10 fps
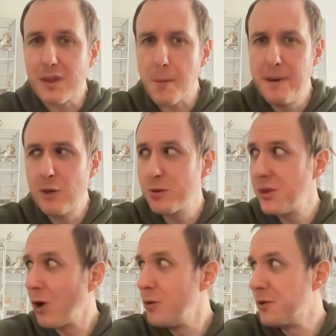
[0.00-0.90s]
Pickles
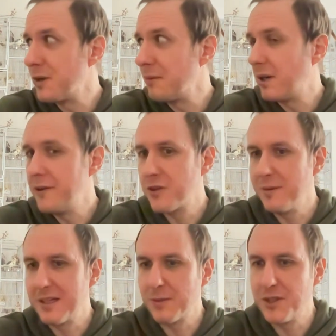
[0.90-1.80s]
knows when I'm live streaming.
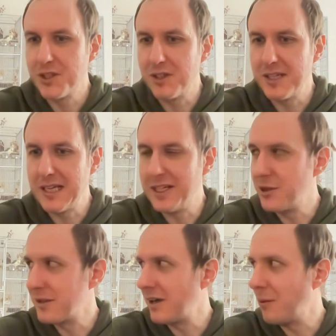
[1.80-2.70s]
That's why she started yelling. She
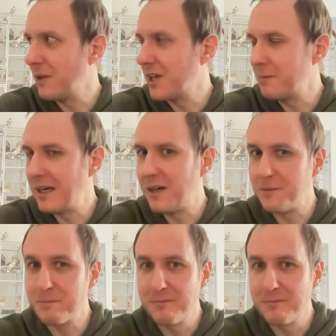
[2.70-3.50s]
was like, I want to come out.